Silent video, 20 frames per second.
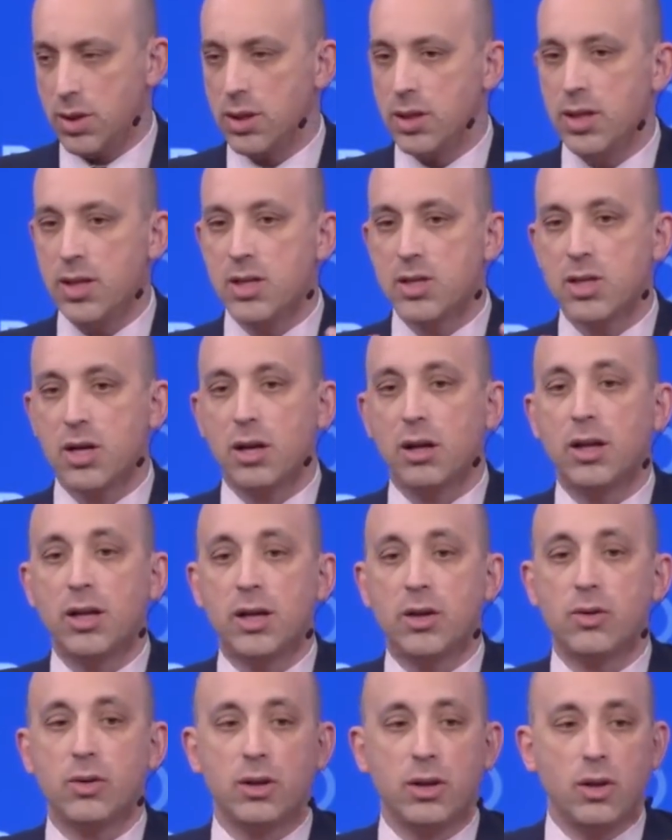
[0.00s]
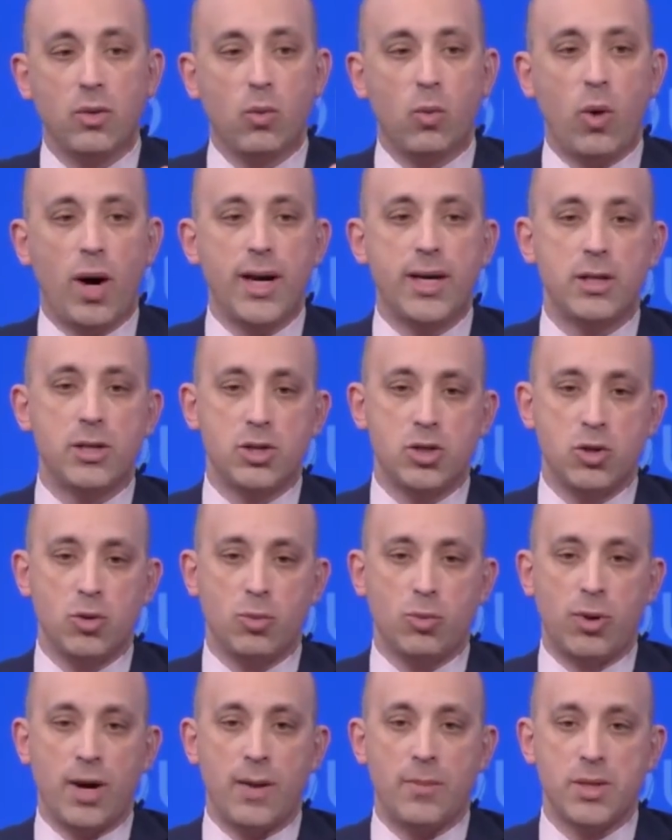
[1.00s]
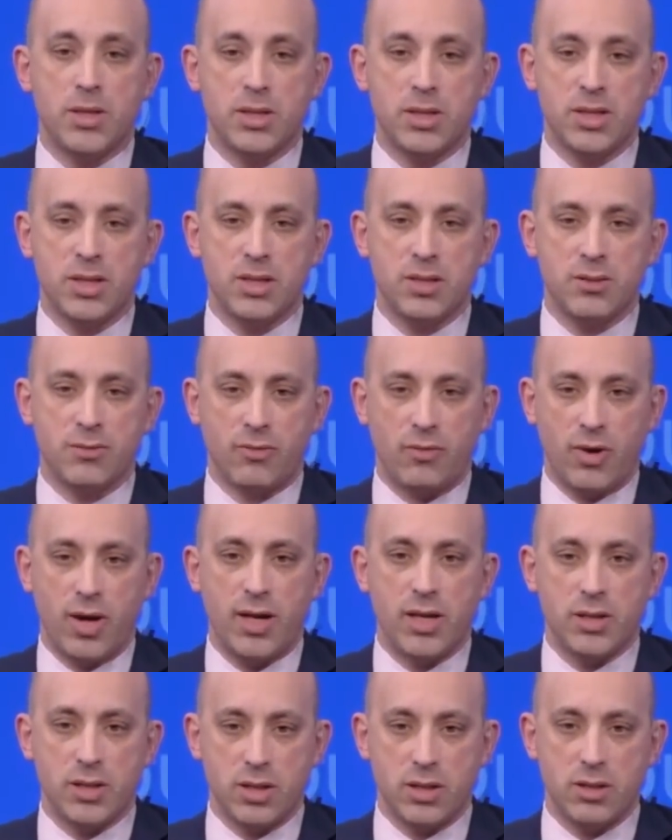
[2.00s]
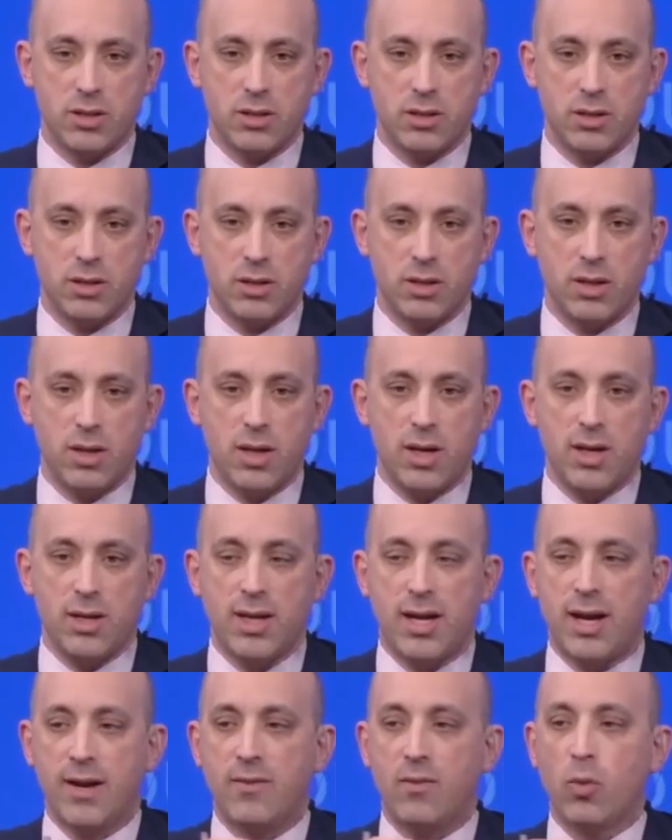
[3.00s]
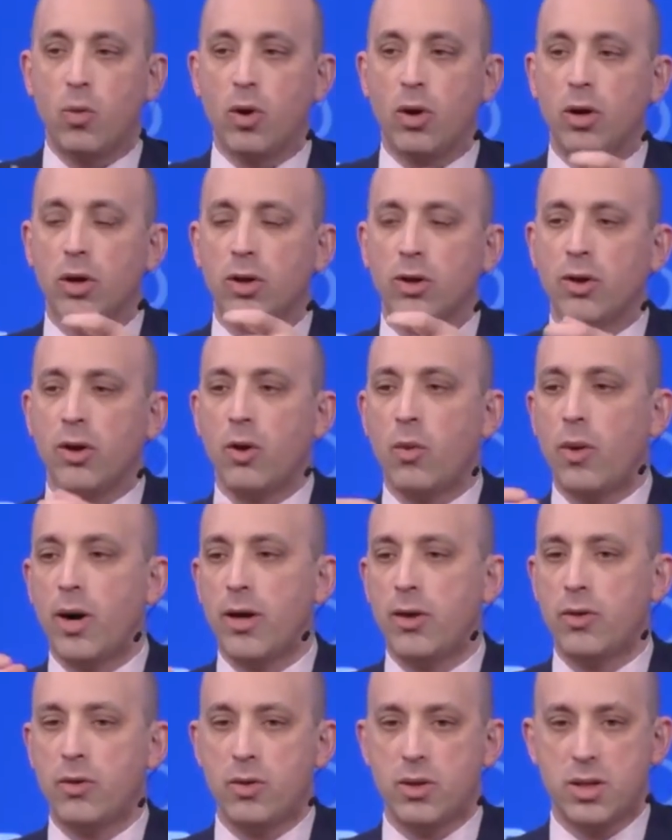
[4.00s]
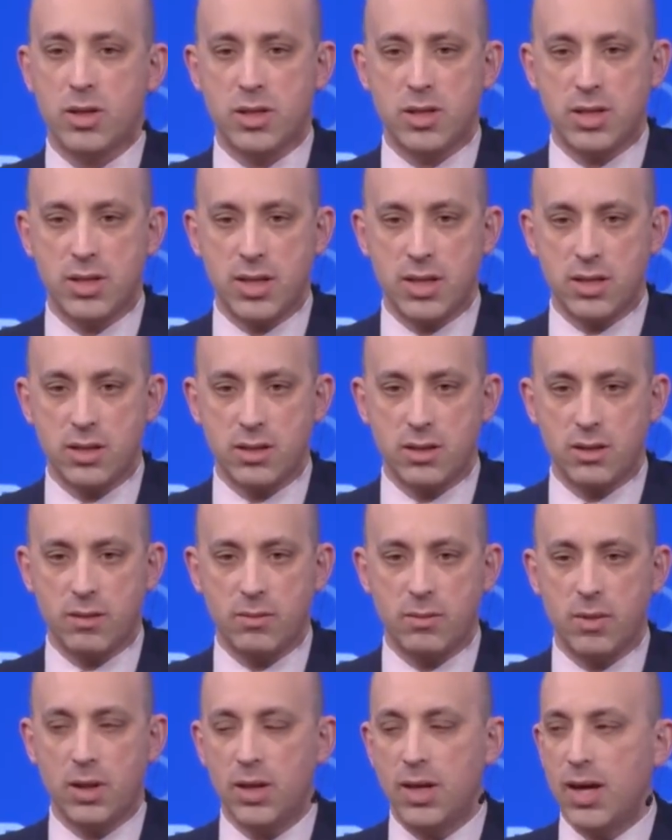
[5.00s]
These are literally white supremacist phrases that have worked their way through the system